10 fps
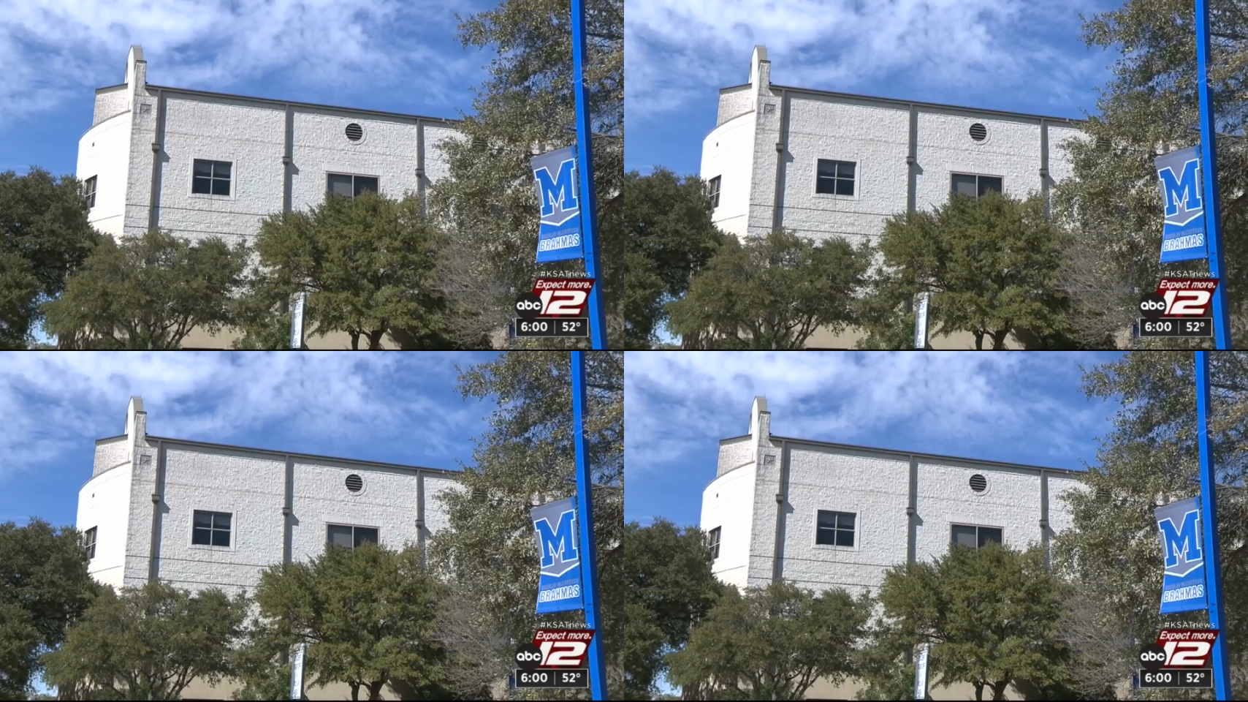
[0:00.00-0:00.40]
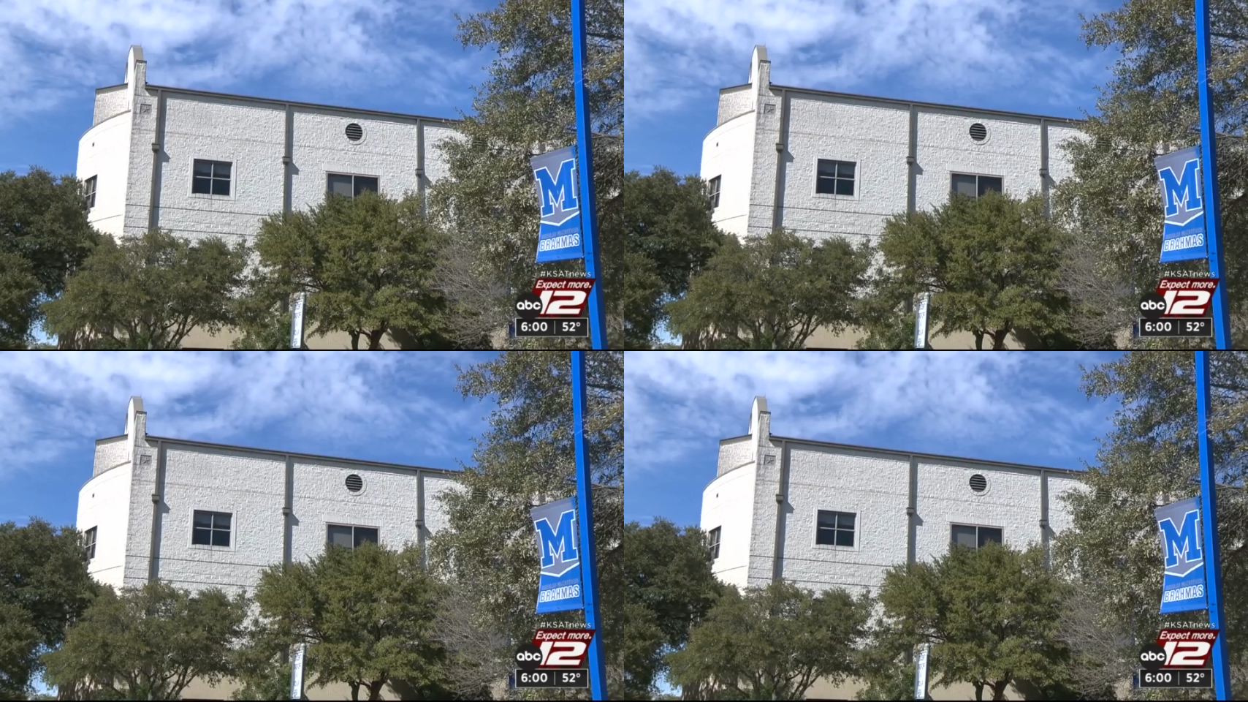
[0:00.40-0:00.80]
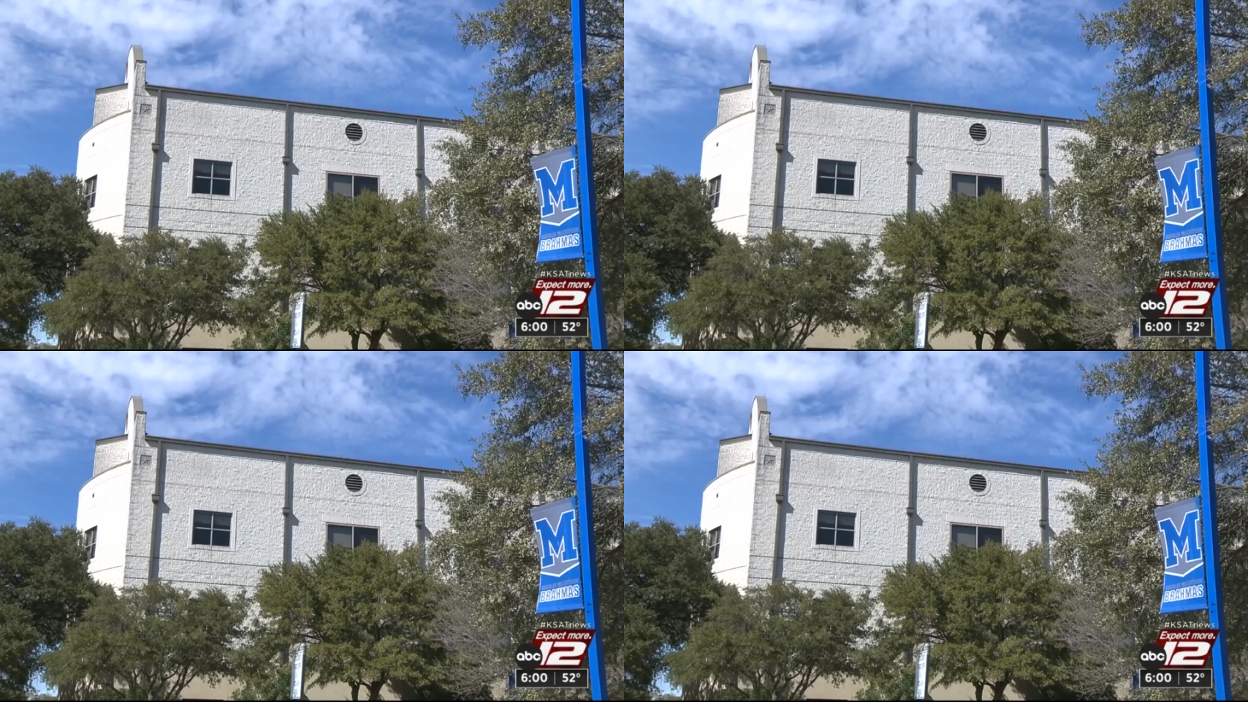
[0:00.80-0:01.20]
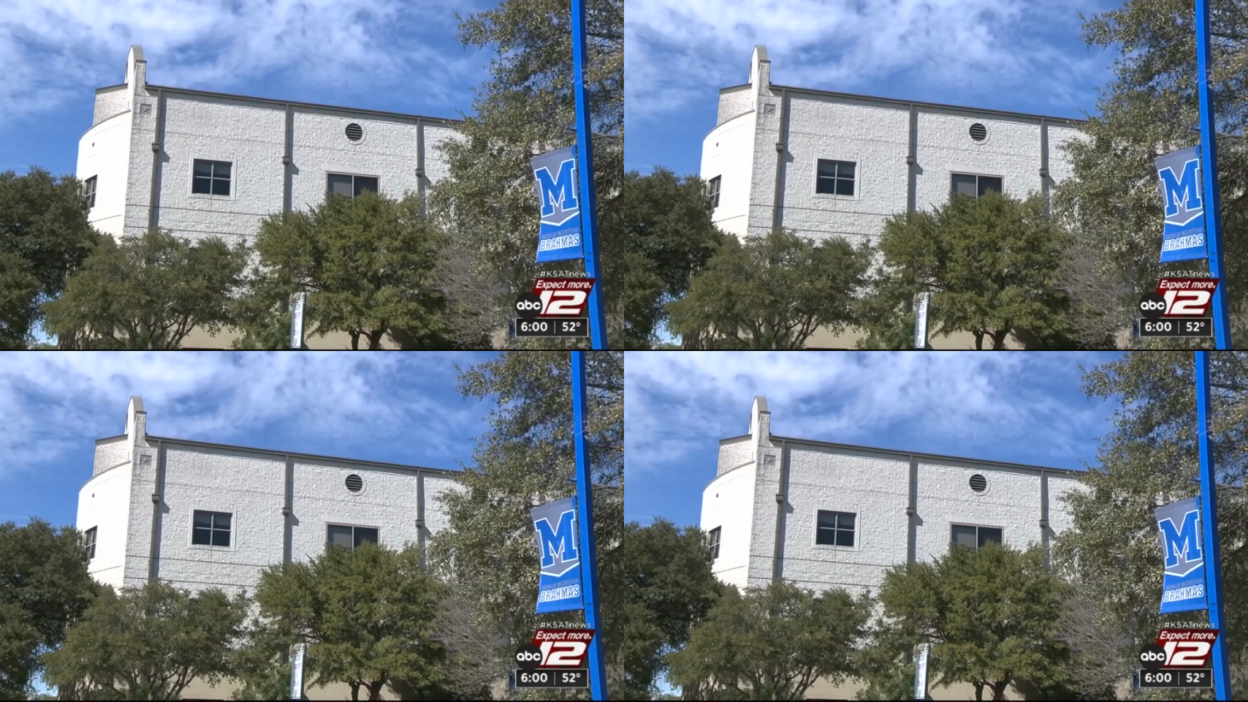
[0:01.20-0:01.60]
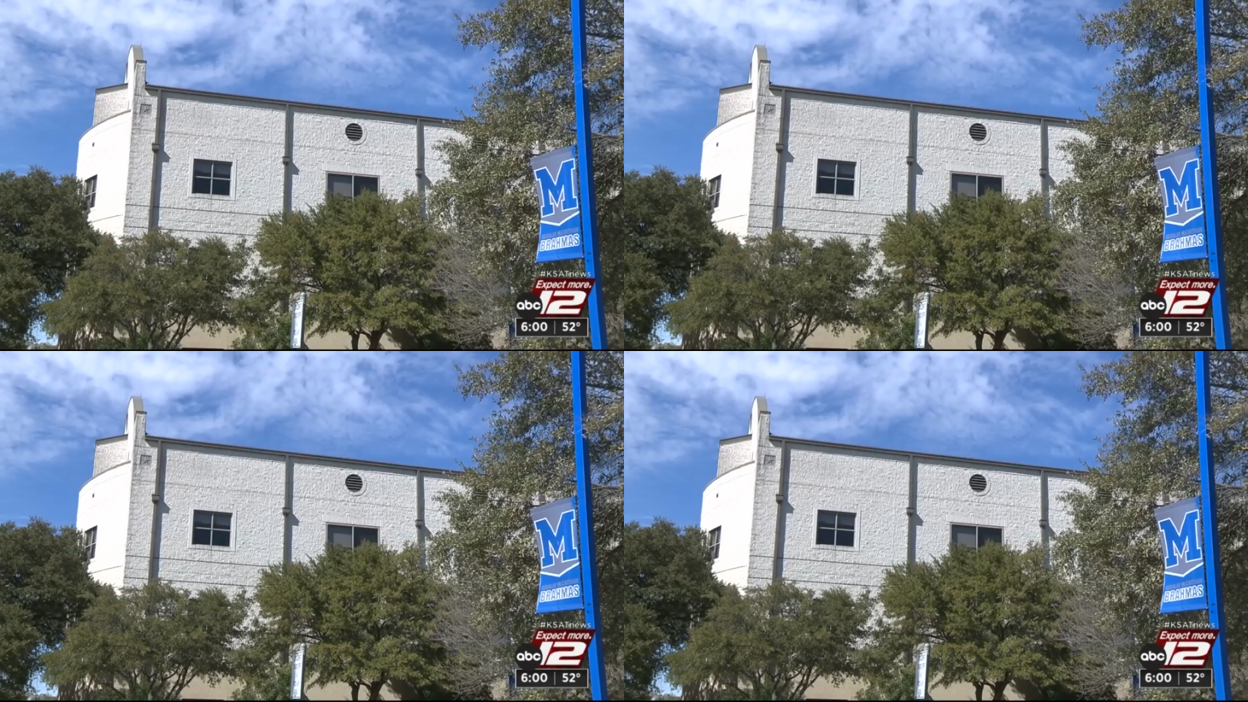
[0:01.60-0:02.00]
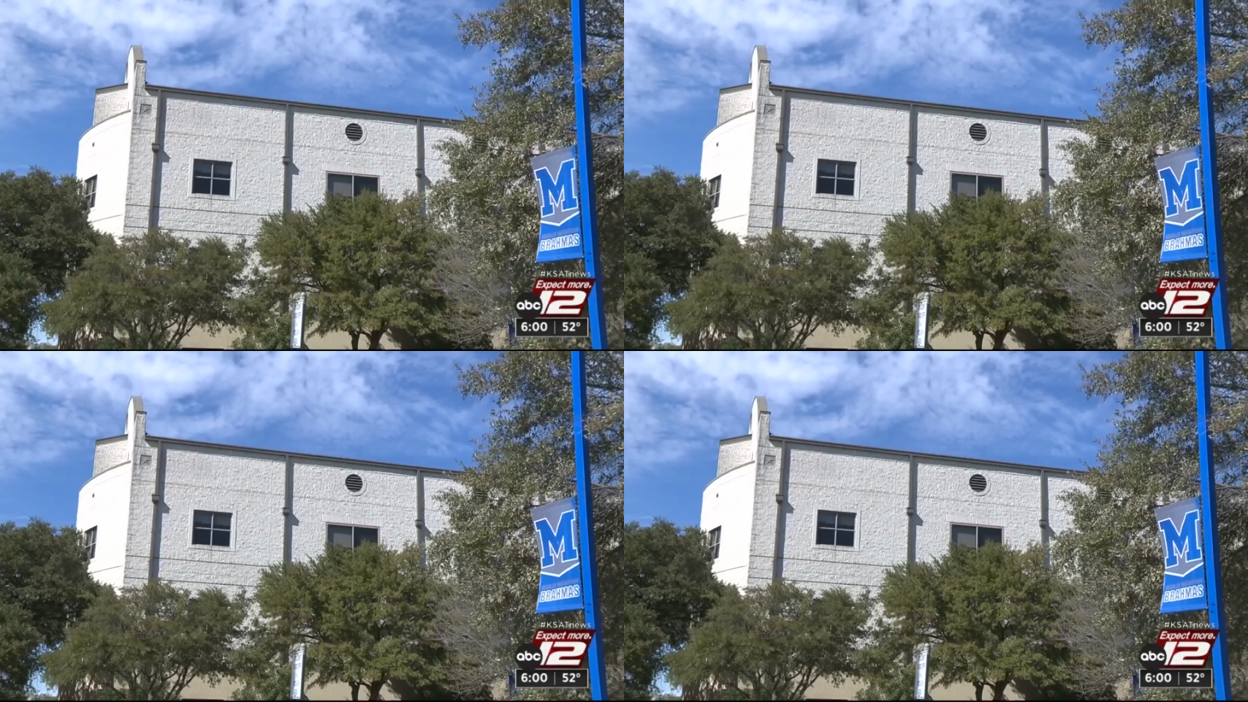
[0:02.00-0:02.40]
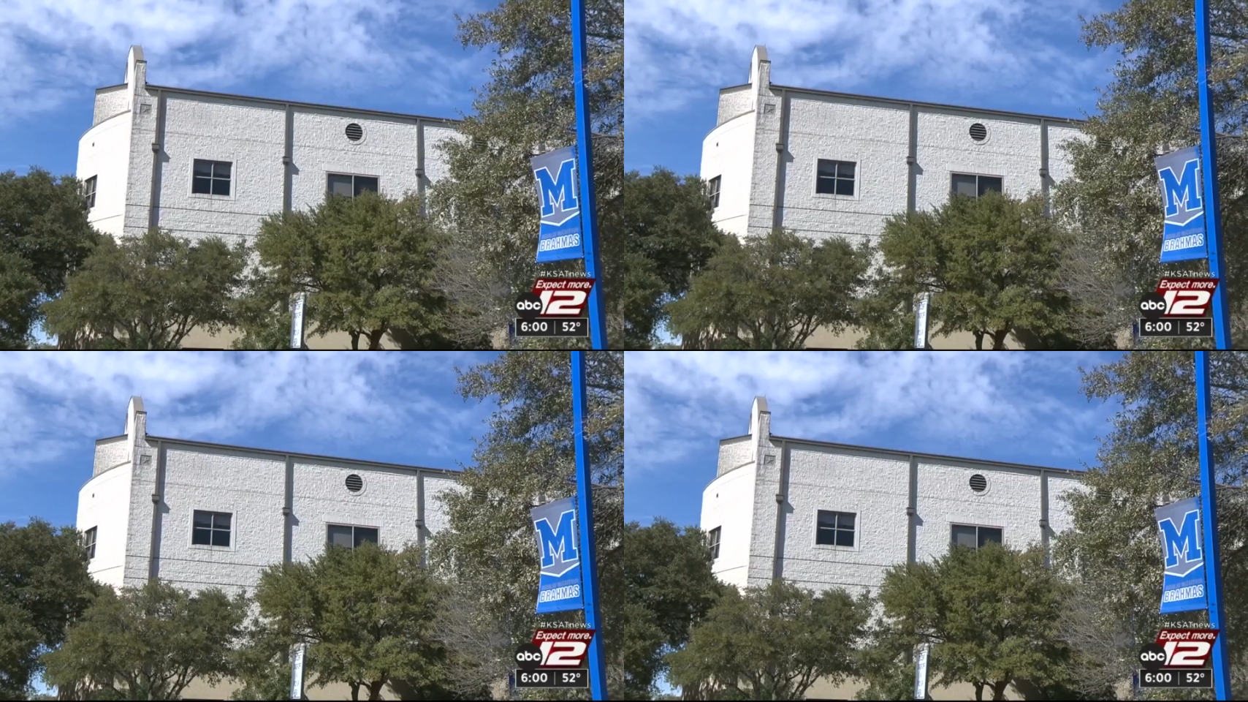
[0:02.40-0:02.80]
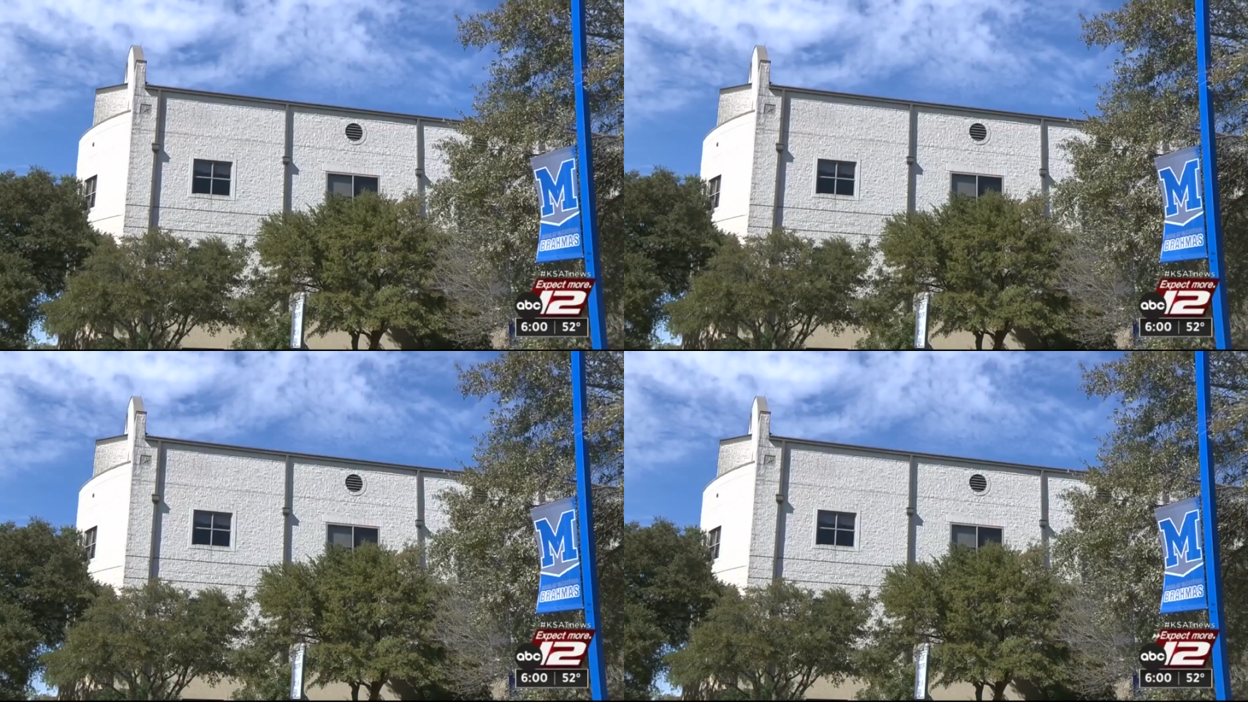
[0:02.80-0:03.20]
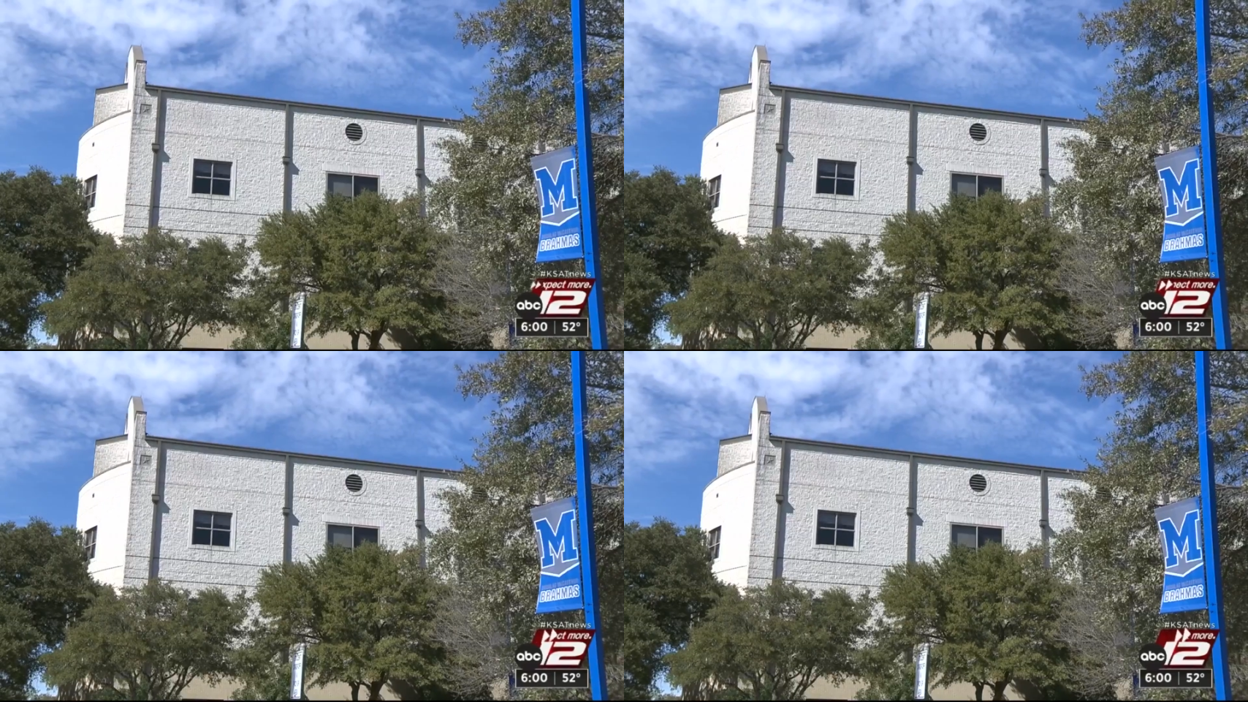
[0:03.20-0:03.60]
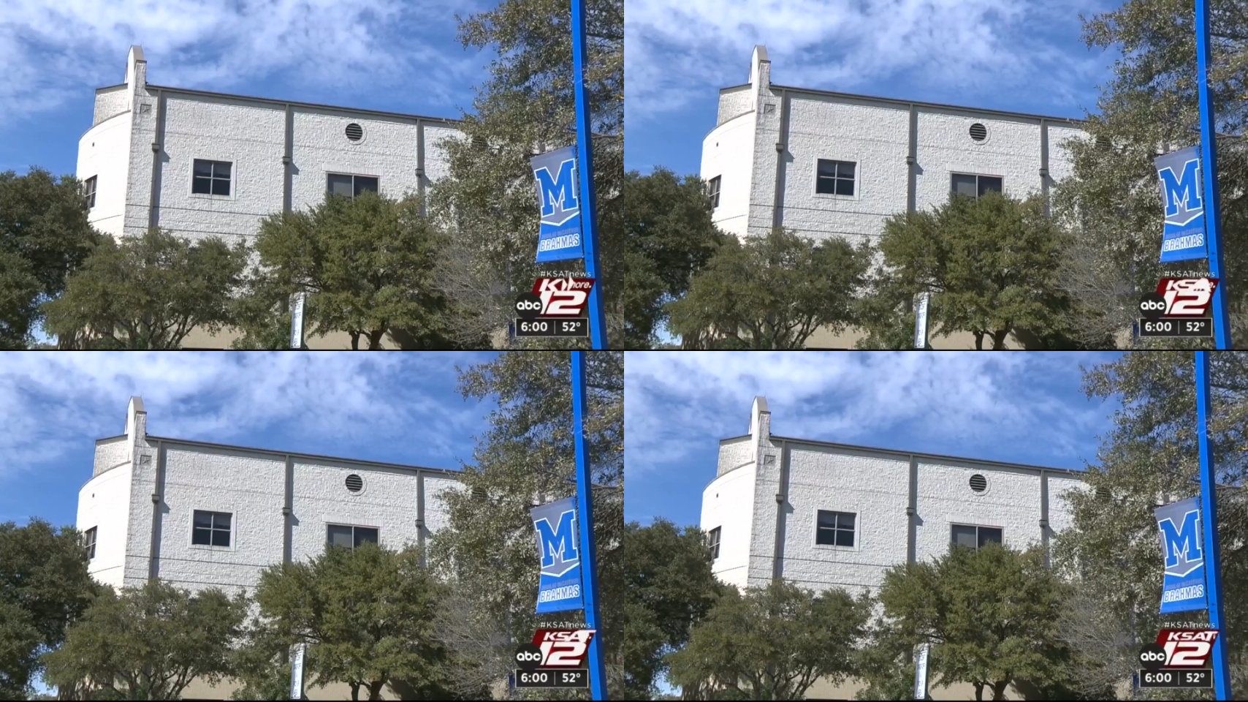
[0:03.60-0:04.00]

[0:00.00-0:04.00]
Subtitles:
[unreadable: no face in view]